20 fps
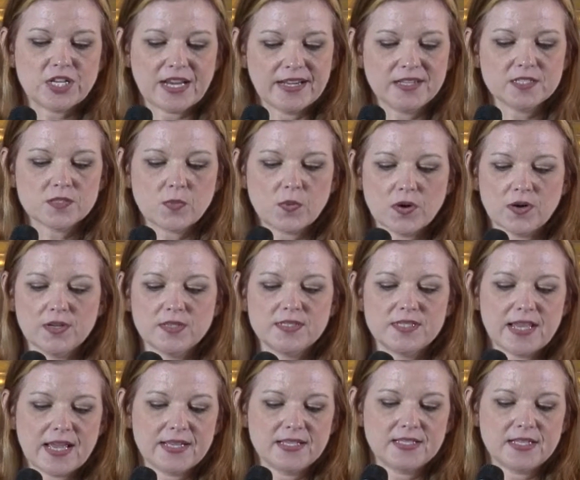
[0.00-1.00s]
Jane's
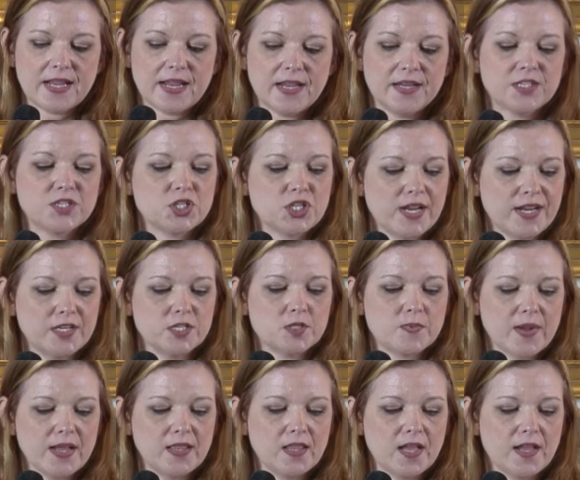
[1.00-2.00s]
words that day
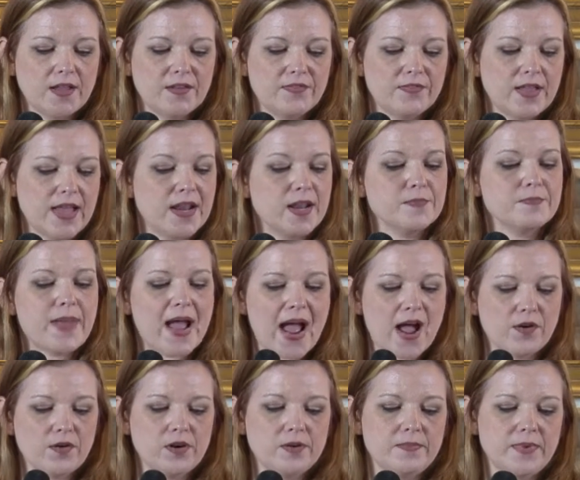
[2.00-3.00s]
changed my life and
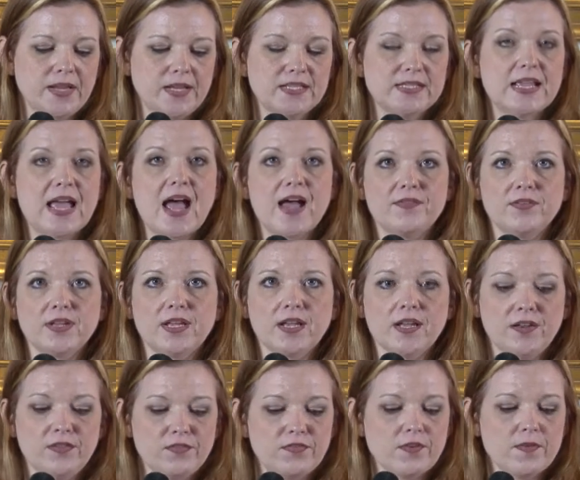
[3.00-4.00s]
empowered me to
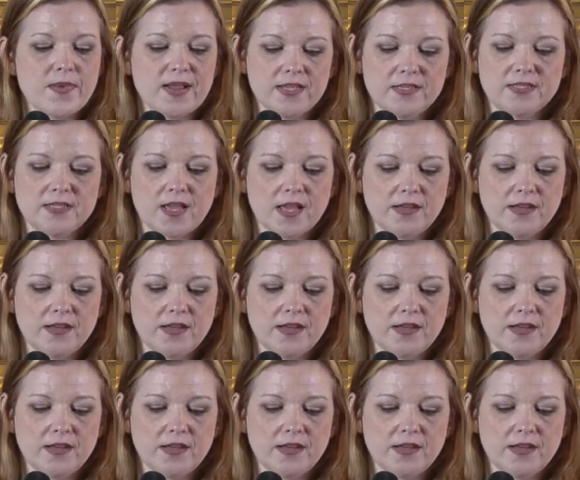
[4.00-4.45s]
advocate for my